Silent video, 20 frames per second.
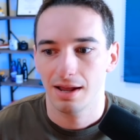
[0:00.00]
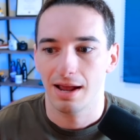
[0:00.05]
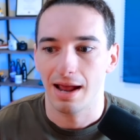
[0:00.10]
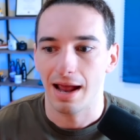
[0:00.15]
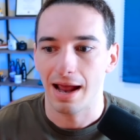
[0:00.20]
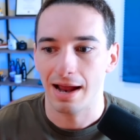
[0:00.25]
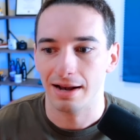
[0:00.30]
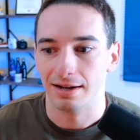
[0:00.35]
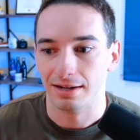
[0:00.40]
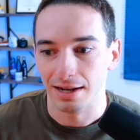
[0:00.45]

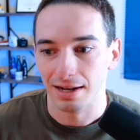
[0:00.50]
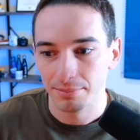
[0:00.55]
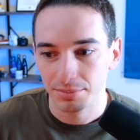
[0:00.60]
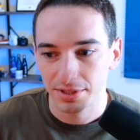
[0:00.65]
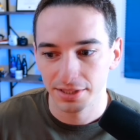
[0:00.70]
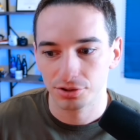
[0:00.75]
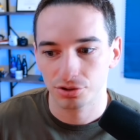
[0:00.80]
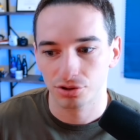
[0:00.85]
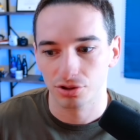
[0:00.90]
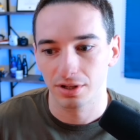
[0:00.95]
And an
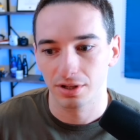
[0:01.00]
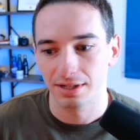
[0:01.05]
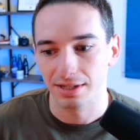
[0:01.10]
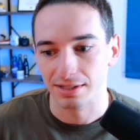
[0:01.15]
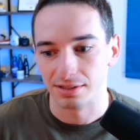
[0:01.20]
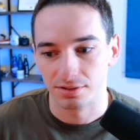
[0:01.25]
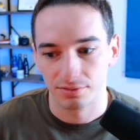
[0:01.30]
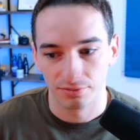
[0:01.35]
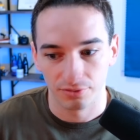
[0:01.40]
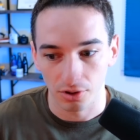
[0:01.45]
empty string
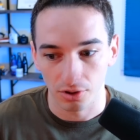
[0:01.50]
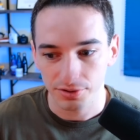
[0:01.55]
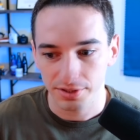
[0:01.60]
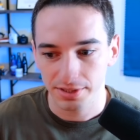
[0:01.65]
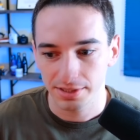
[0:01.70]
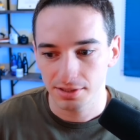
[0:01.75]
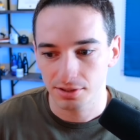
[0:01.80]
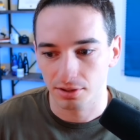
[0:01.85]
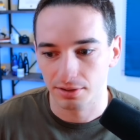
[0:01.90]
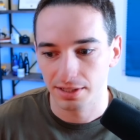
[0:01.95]
is
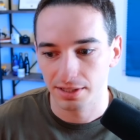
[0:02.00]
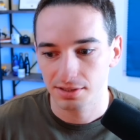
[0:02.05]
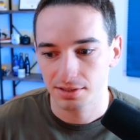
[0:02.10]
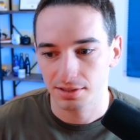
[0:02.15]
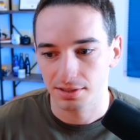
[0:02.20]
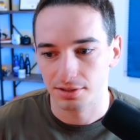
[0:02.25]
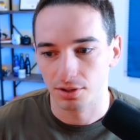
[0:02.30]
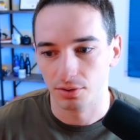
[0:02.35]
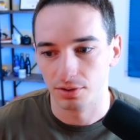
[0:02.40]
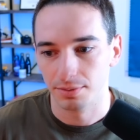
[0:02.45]
falsy, so this
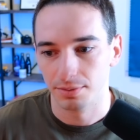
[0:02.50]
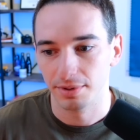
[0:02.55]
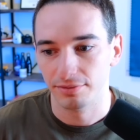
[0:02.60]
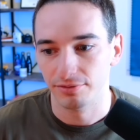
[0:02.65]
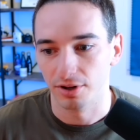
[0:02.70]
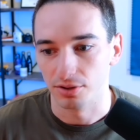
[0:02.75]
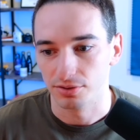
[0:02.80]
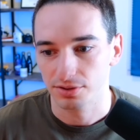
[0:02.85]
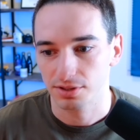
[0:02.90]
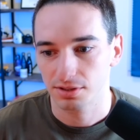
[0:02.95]
is going to be
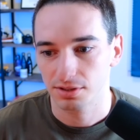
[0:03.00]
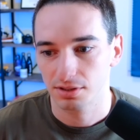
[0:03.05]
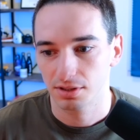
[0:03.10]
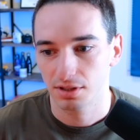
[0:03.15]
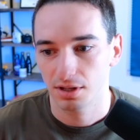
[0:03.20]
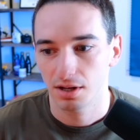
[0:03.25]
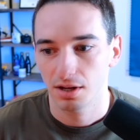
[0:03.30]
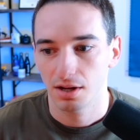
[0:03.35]
false.